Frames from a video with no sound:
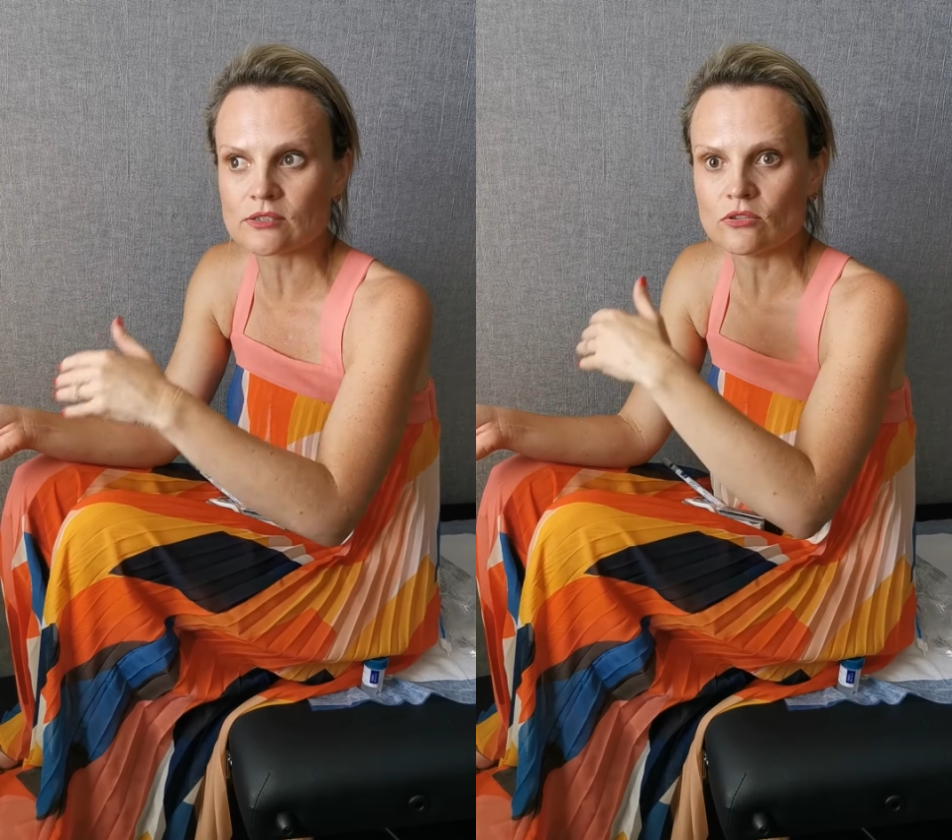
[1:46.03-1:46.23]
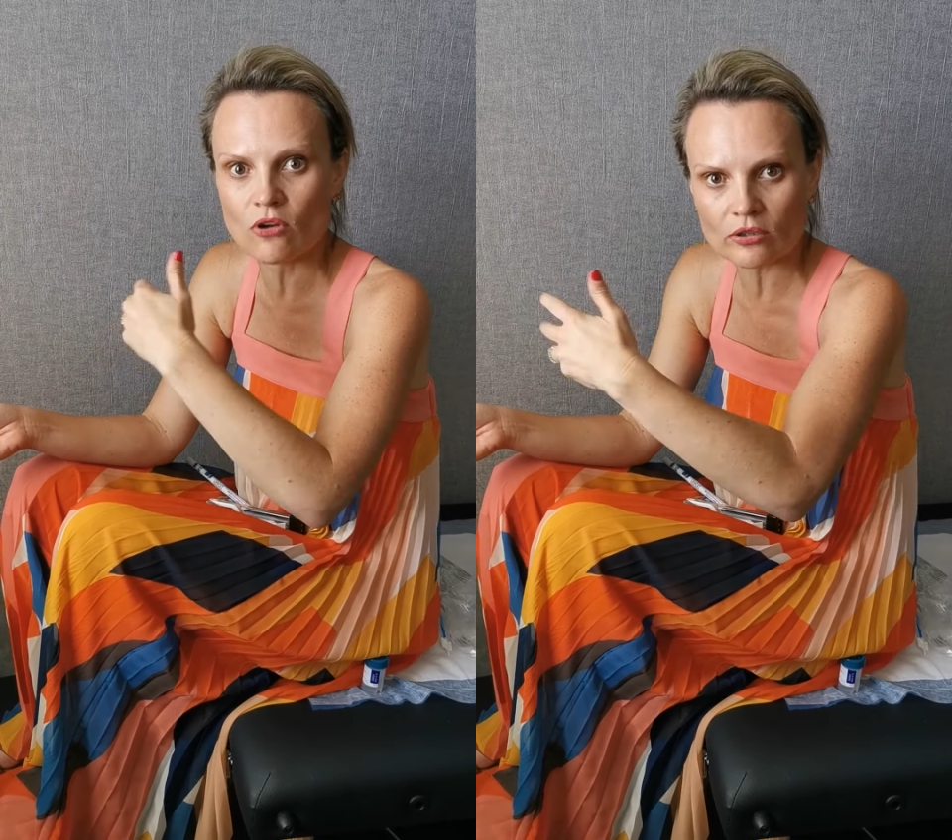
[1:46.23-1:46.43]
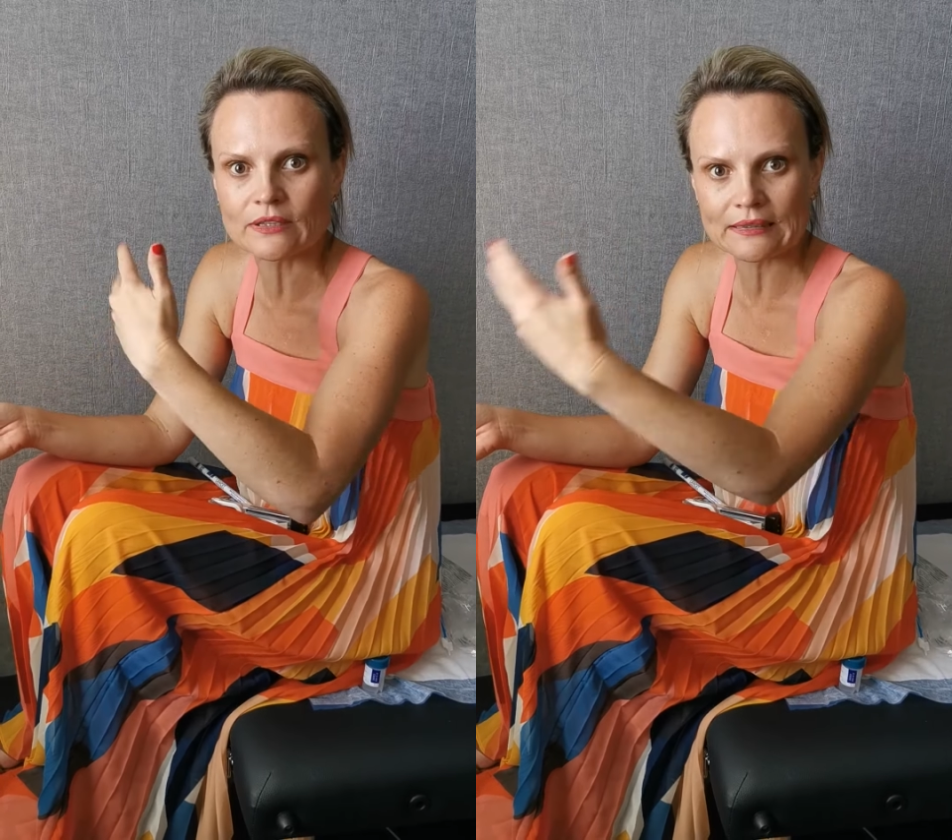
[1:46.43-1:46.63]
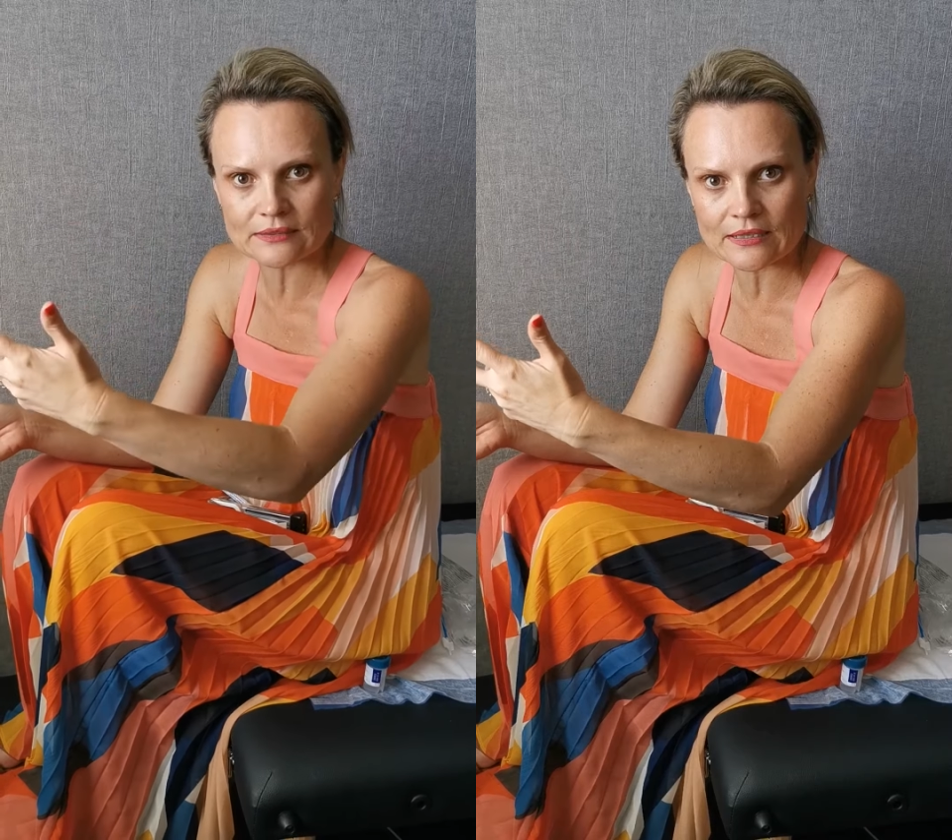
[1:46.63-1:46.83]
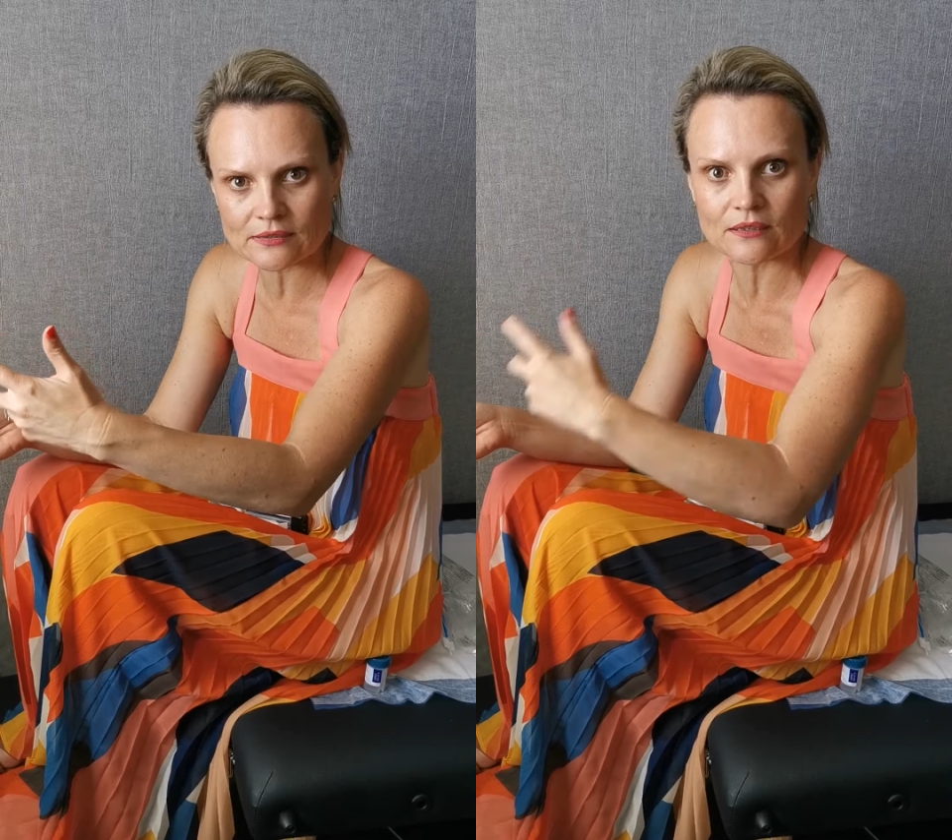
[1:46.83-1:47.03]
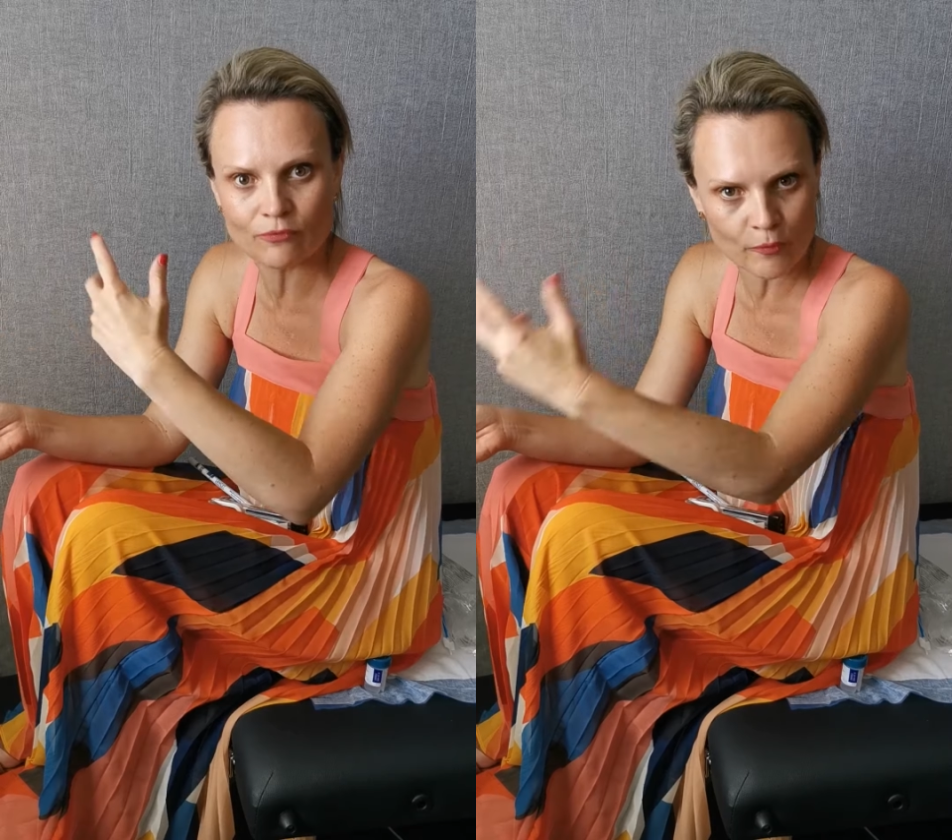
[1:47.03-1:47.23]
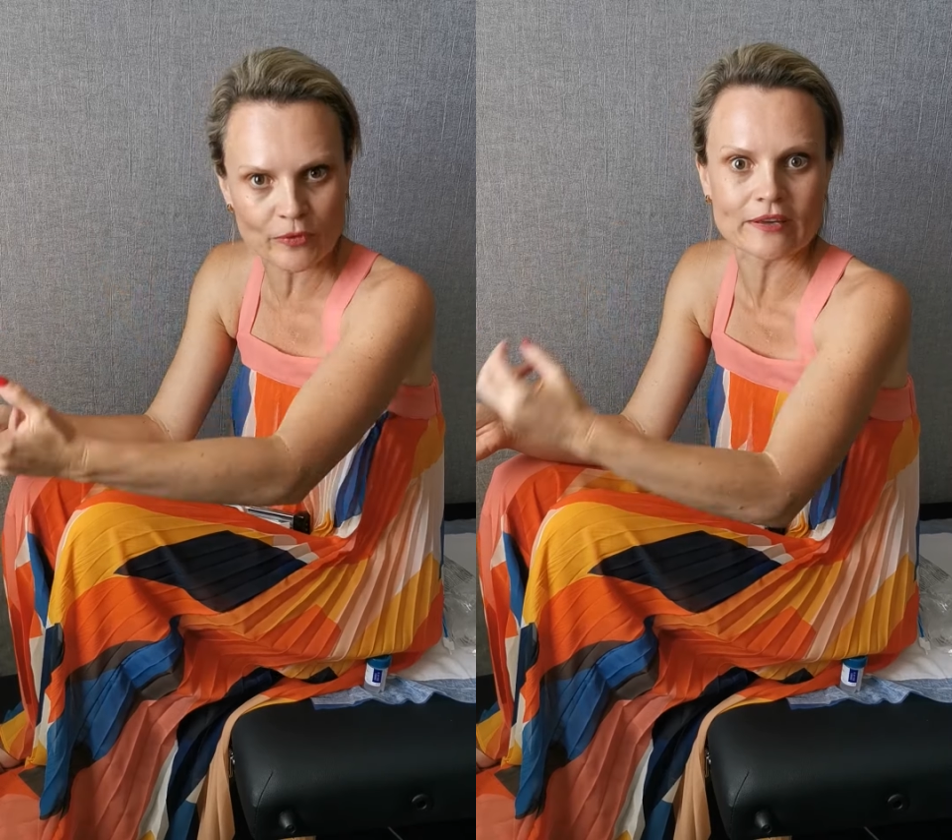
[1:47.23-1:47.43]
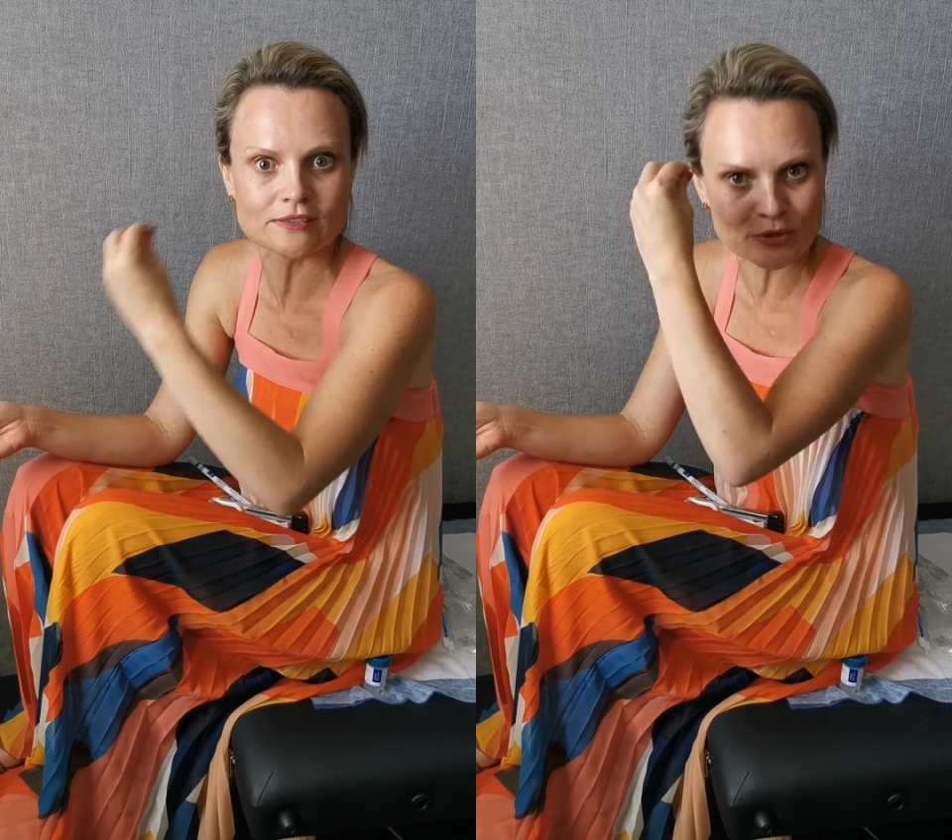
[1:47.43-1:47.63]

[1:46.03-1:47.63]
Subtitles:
is not get tested for things